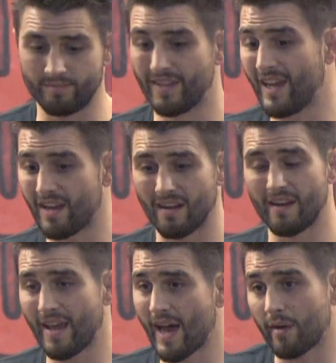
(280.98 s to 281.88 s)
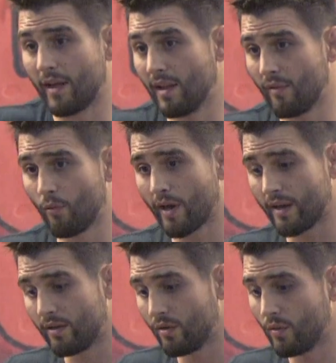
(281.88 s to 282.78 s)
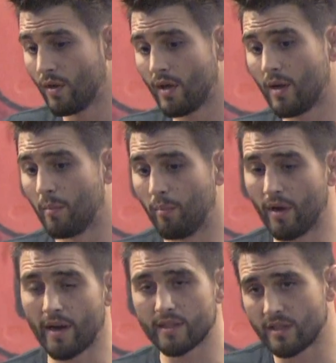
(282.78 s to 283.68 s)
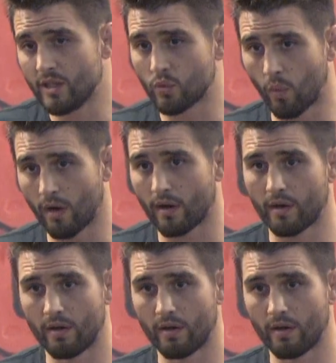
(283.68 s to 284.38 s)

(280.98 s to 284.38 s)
day in and day out. I love what I do, but it's work.